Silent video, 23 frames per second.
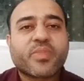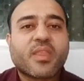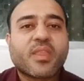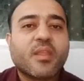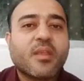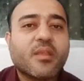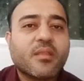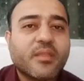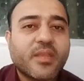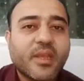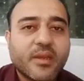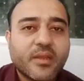
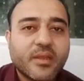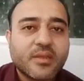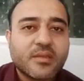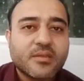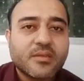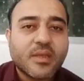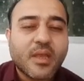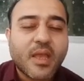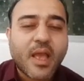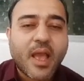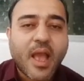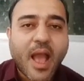that is,
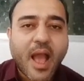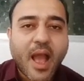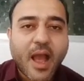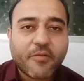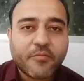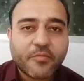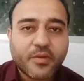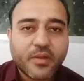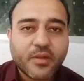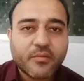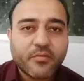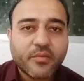
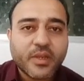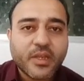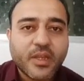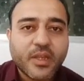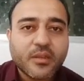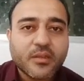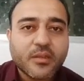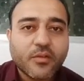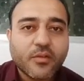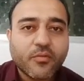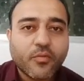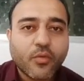after winning the
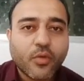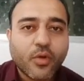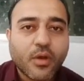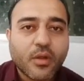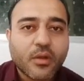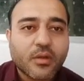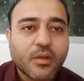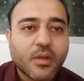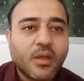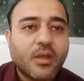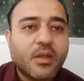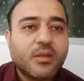war,
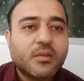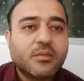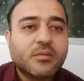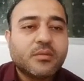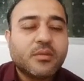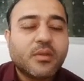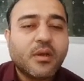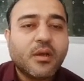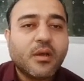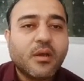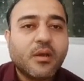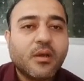
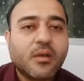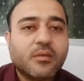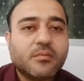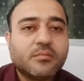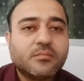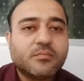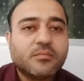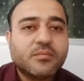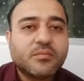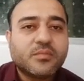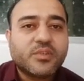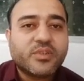the
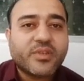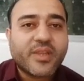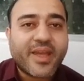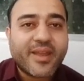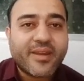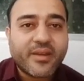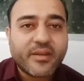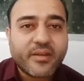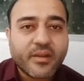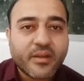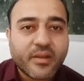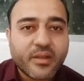
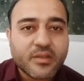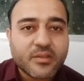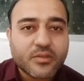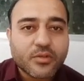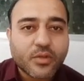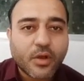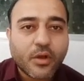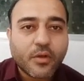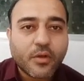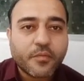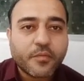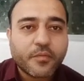territories
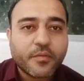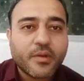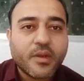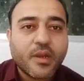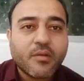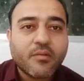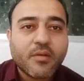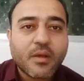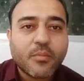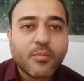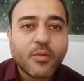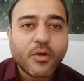of Nawab
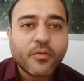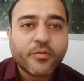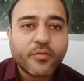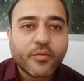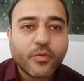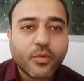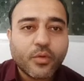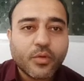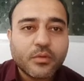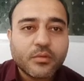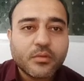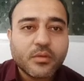of
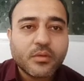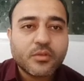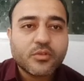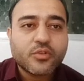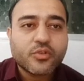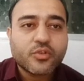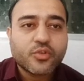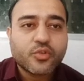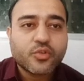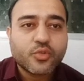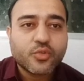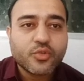Oudh,
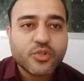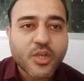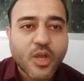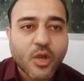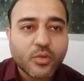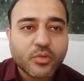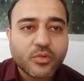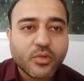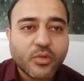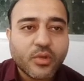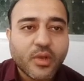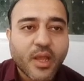
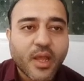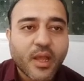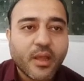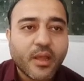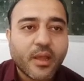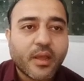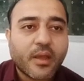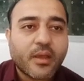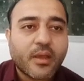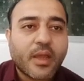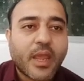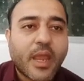Sujaudullah,
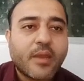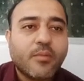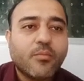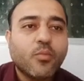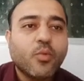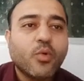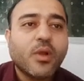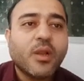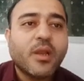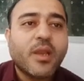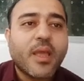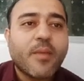and Mughal
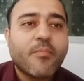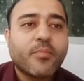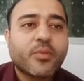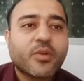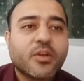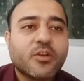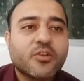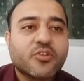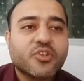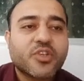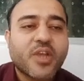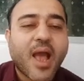Emperor
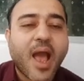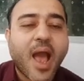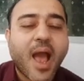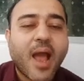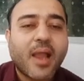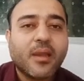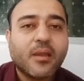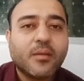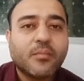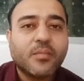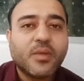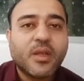Shah
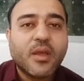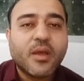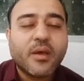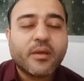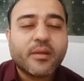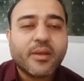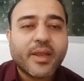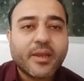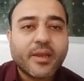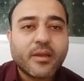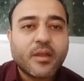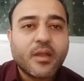Alam,
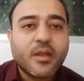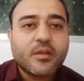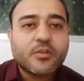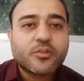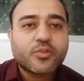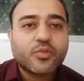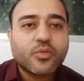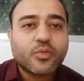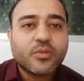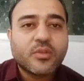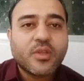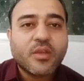right? So
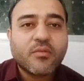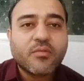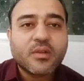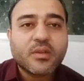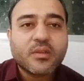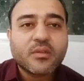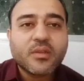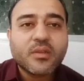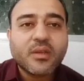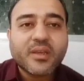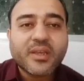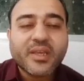they were
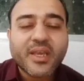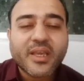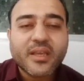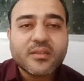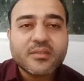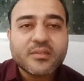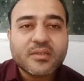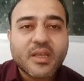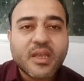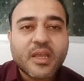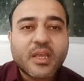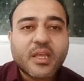the kings.
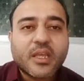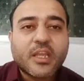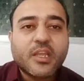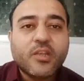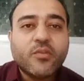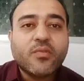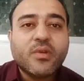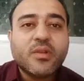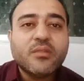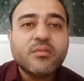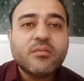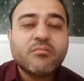
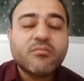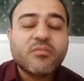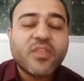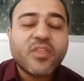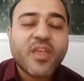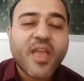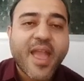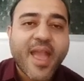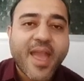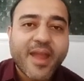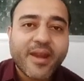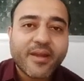Even
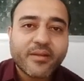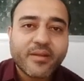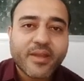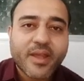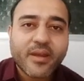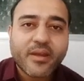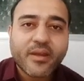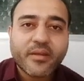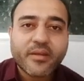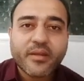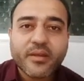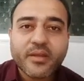their
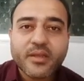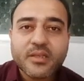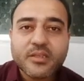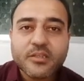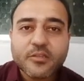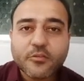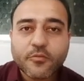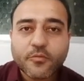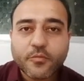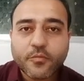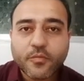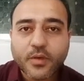territories
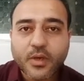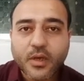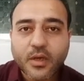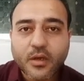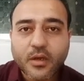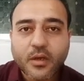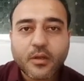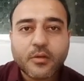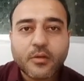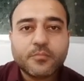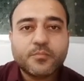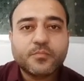were
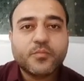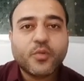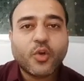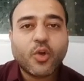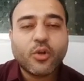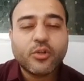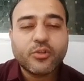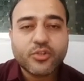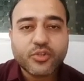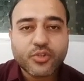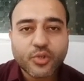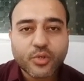
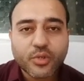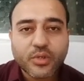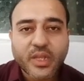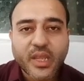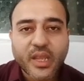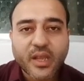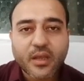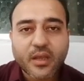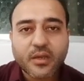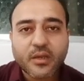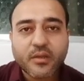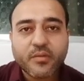also taken
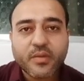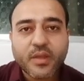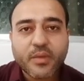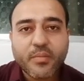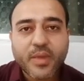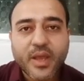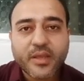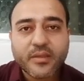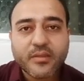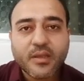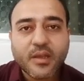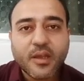away by
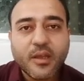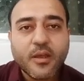the